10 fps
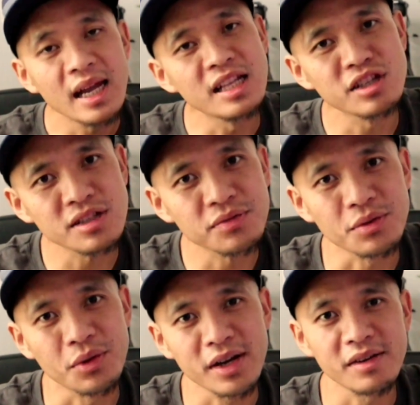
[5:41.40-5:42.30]
And just for
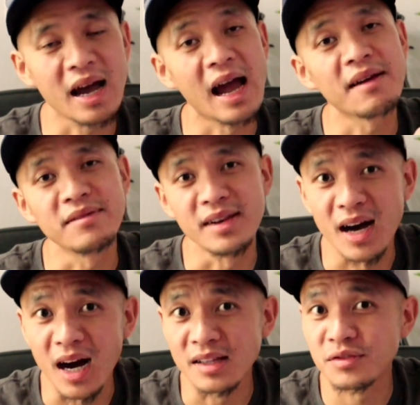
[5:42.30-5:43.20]
the record, I have
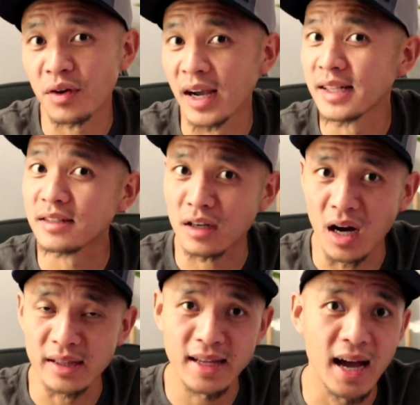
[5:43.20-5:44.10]
not tried to
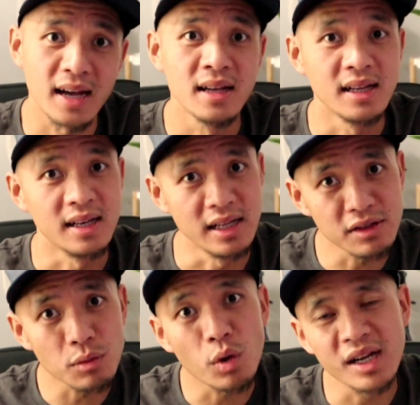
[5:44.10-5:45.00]
contact
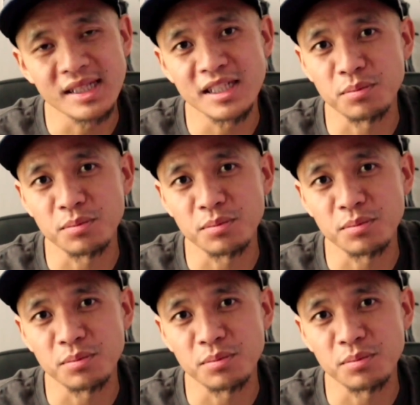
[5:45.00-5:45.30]
neither one of these